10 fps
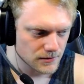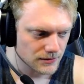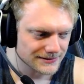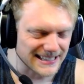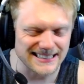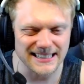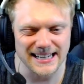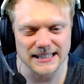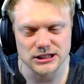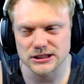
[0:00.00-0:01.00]
Technically,
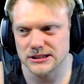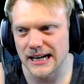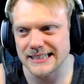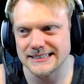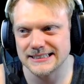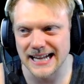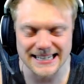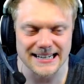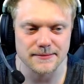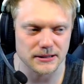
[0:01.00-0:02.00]
I said
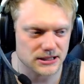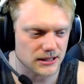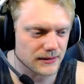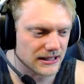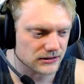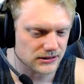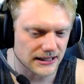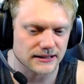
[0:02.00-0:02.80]
it, but someone else like